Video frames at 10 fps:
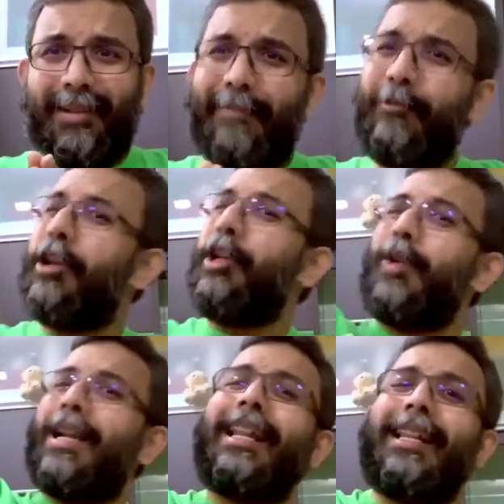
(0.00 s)
I'm going
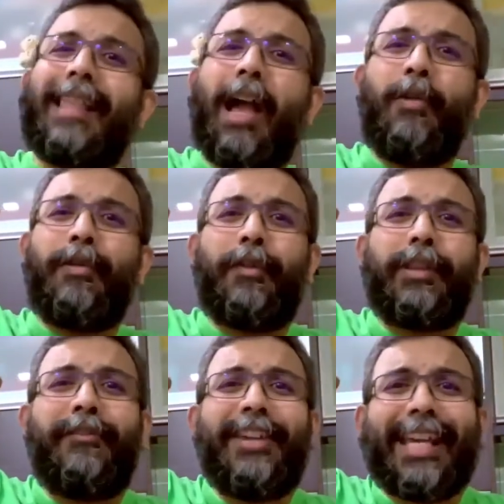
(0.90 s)
to another town for
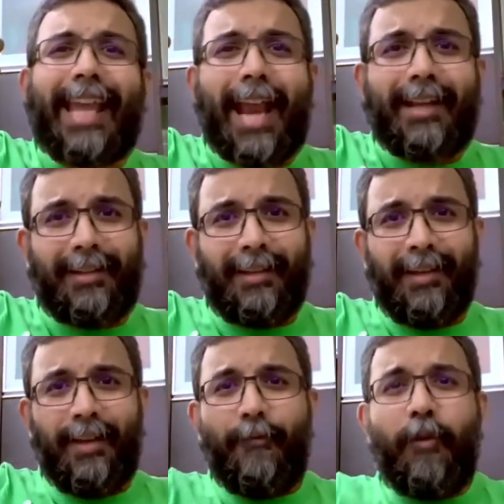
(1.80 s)
the weekend
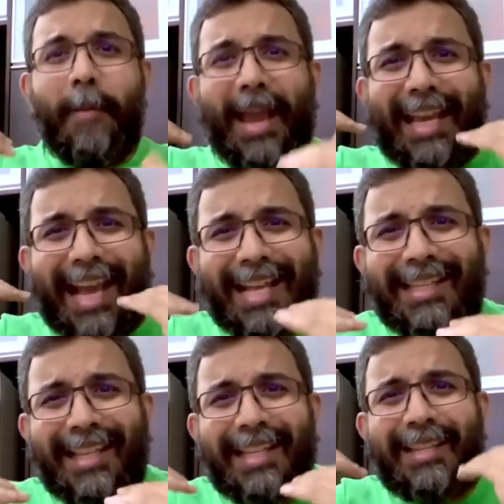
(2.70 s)
for my
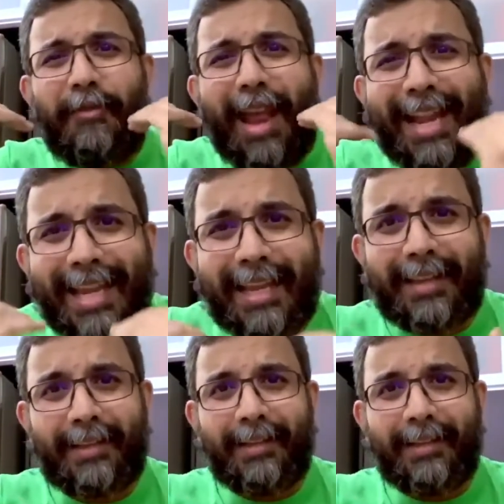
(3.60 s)
cousin's wedding.